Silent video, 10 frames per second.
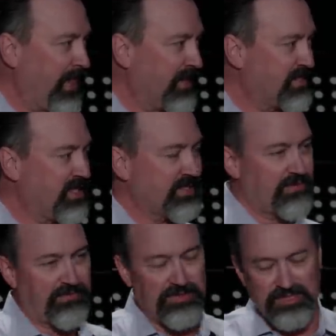Let's test
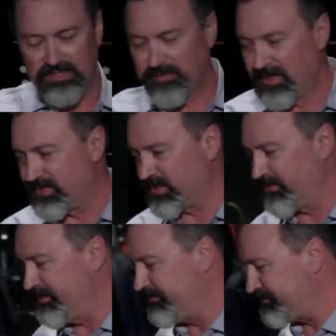it for just a minute, shall we?